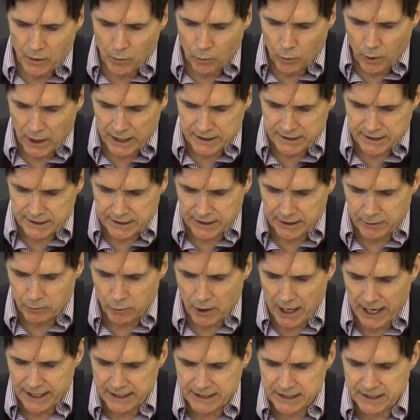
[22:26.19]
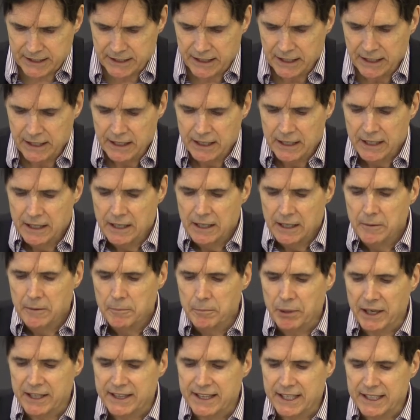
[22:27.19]
Wesley writes,
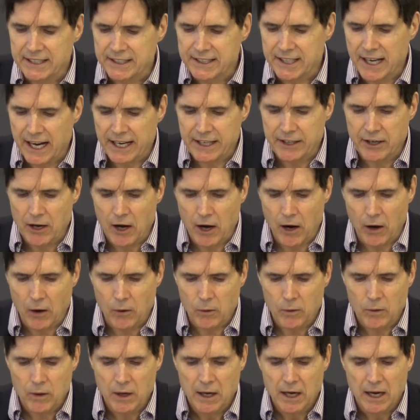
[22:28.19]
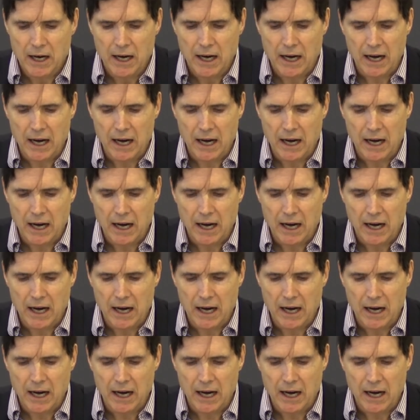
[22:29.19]
But this I know,